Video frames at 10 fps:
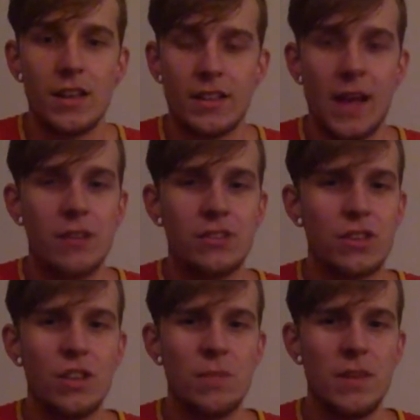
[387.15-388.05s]
that's
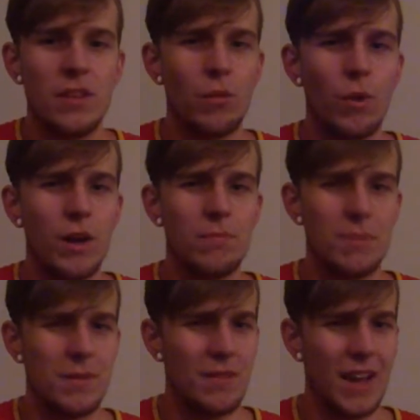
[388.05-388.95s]
going to be the one,
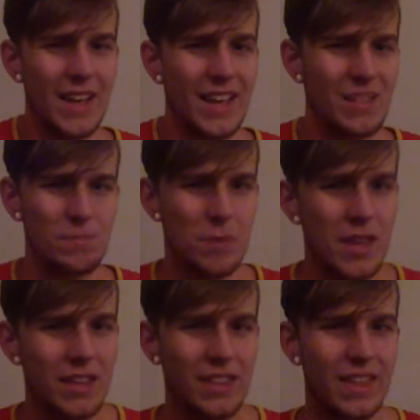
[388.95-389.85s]
I guess,
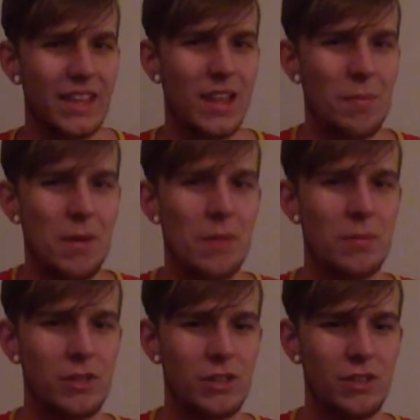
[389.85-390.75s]
big thing that
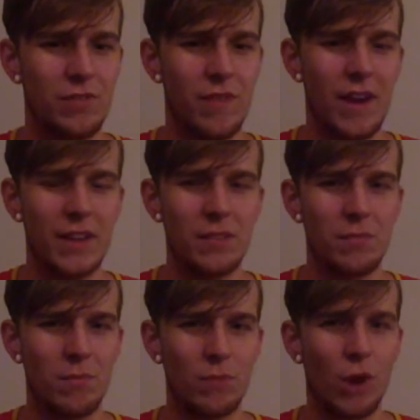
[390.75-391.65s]
people are going to find
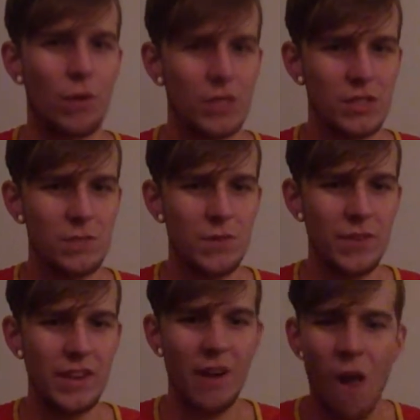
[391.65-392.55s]
wrong with this
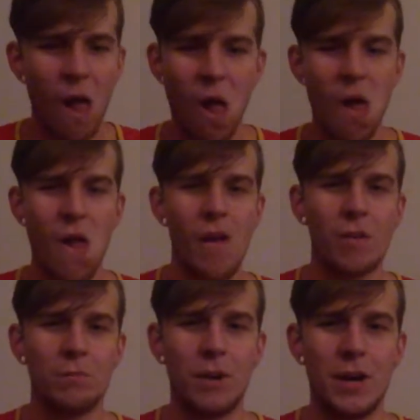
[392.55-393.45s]
movie.
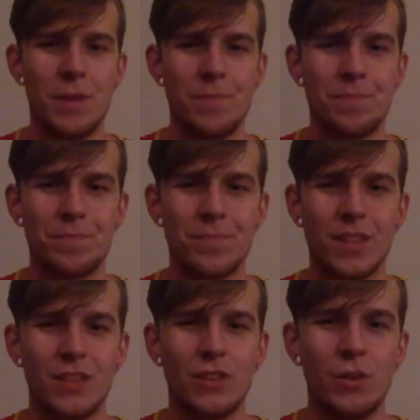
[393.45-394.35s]
But
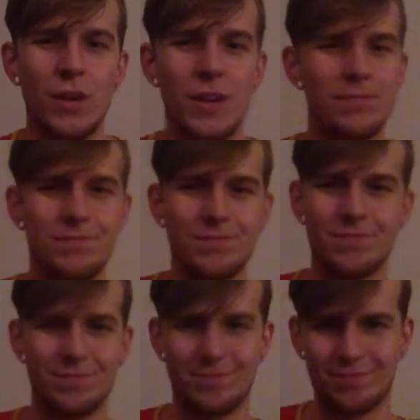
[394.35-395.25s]
you know what?
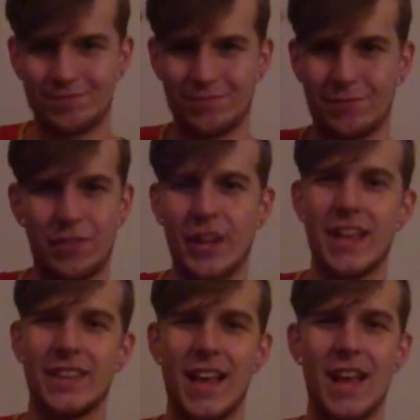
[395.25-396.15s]

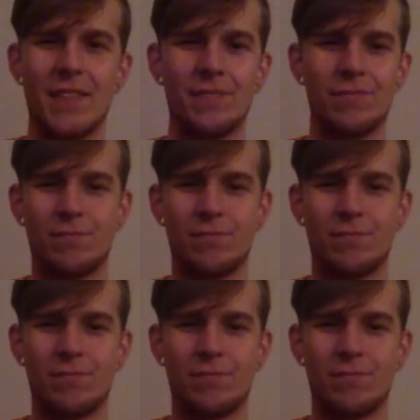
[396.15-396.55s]
Forget that.